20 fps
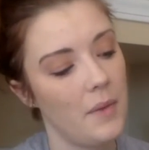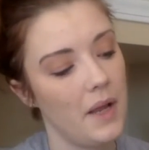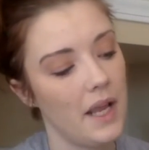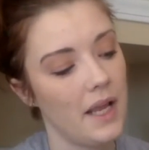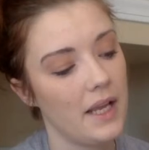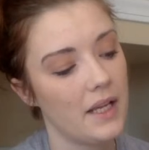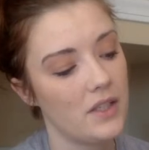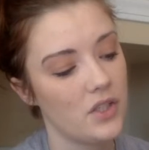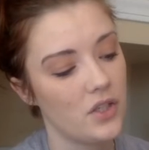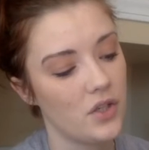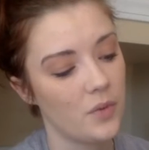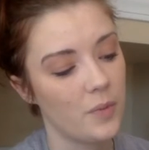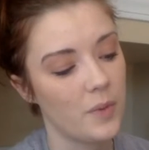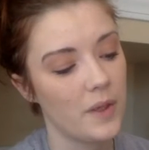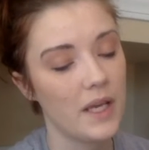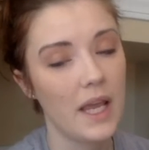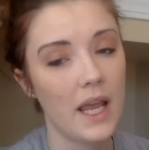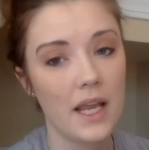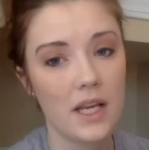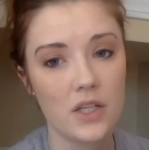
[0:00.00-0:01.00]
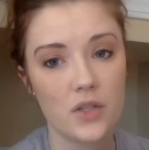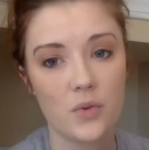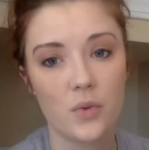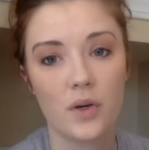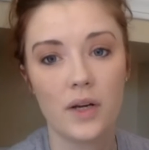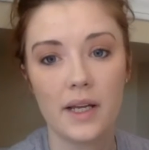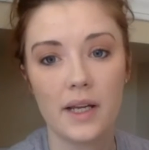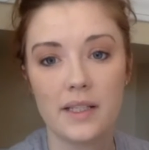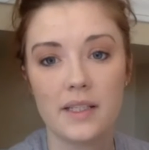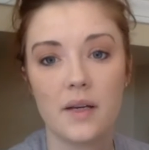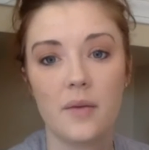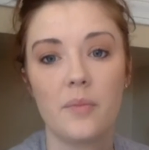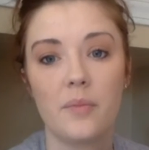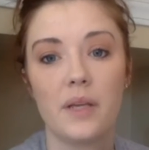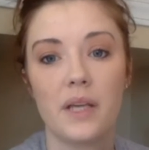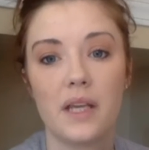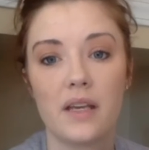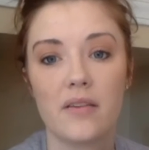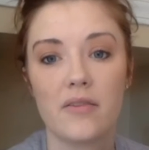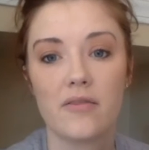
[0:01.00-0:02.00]
And your pH will end up
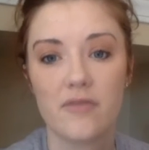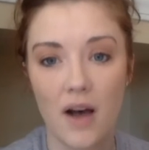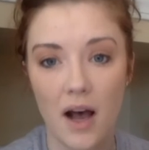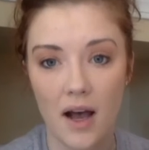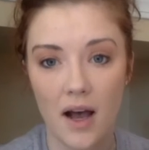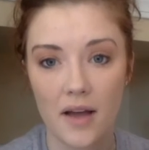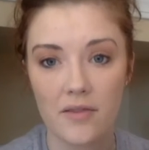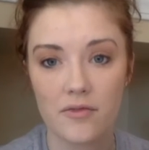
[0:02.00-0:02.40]
being 5